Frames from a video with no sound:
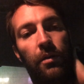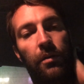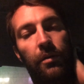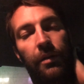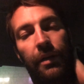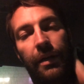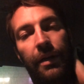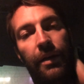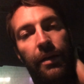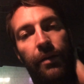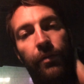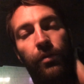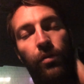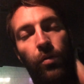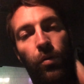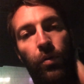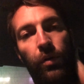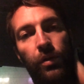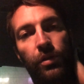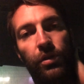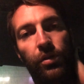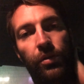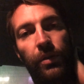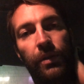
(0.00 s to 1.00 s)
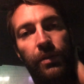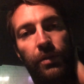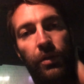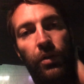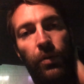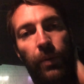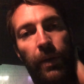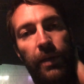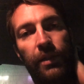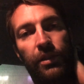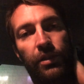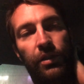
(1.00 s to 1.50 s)
Yeah, of course, you need to
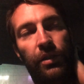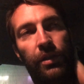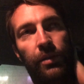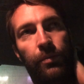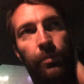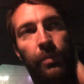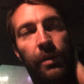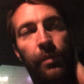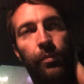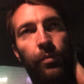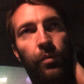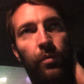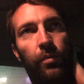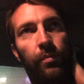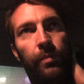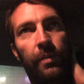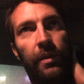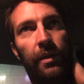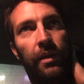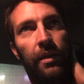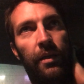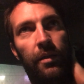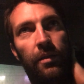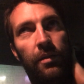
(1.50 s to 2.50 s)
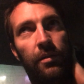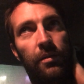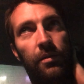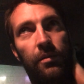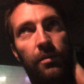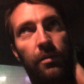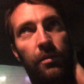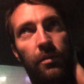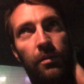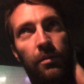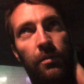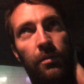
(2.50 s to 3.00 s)
question people because,